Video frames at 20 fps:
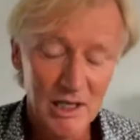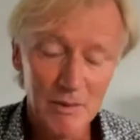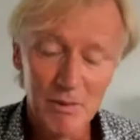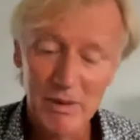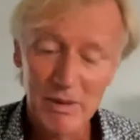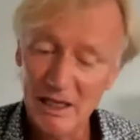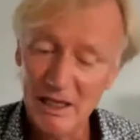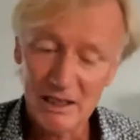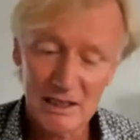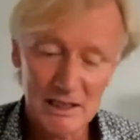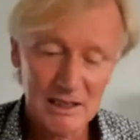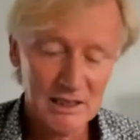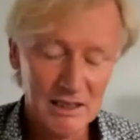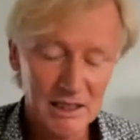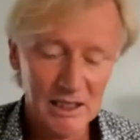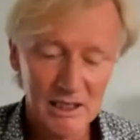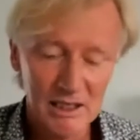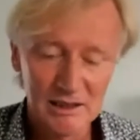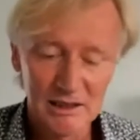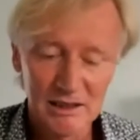But let's
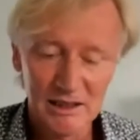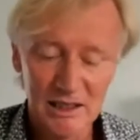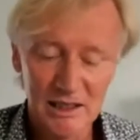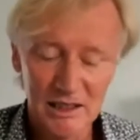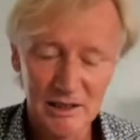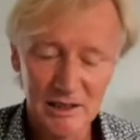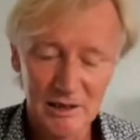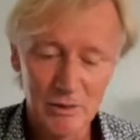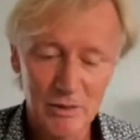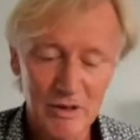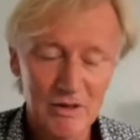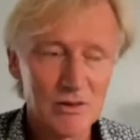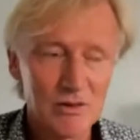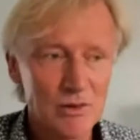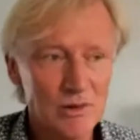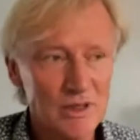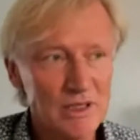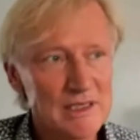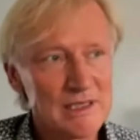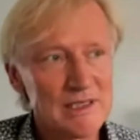start with
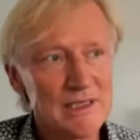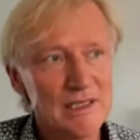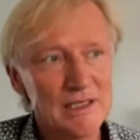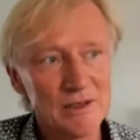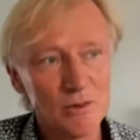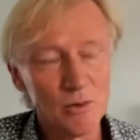trust.